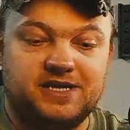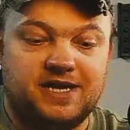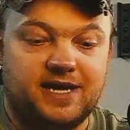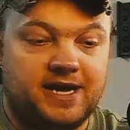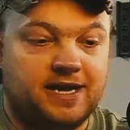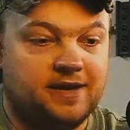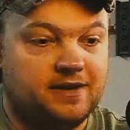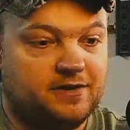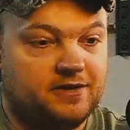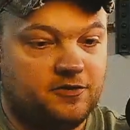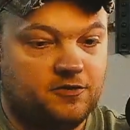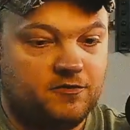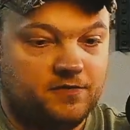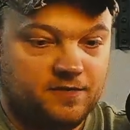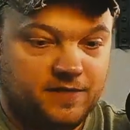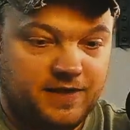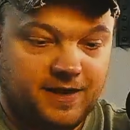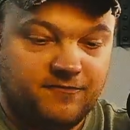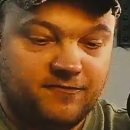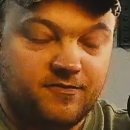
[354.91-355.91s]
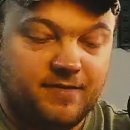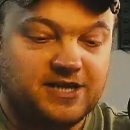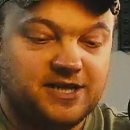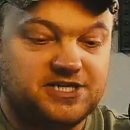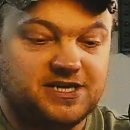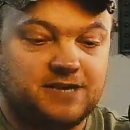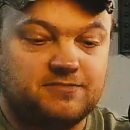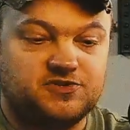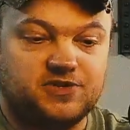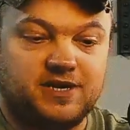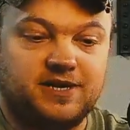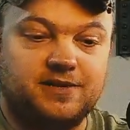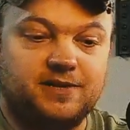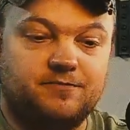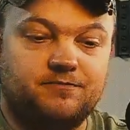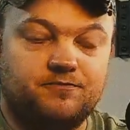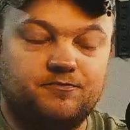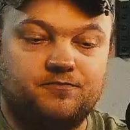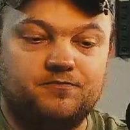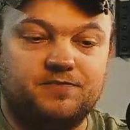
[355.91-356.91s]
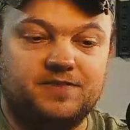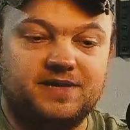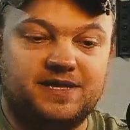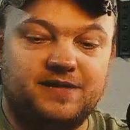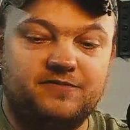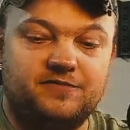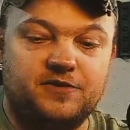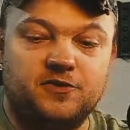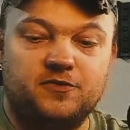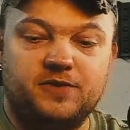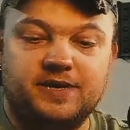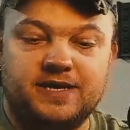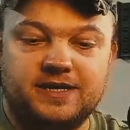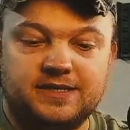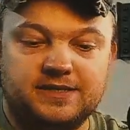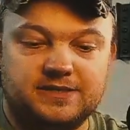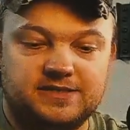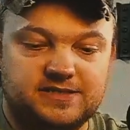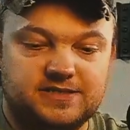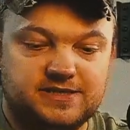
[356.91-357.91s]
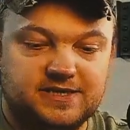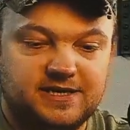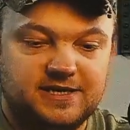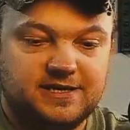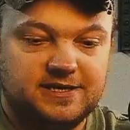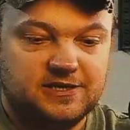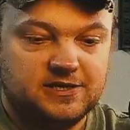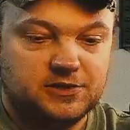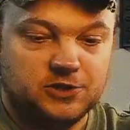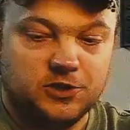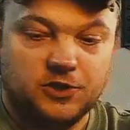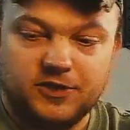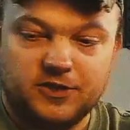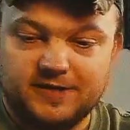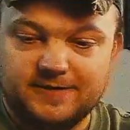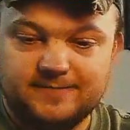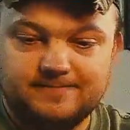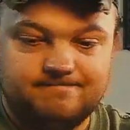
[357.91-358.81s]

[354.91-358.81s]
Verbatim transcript: And the information I'm trying to give you is, look,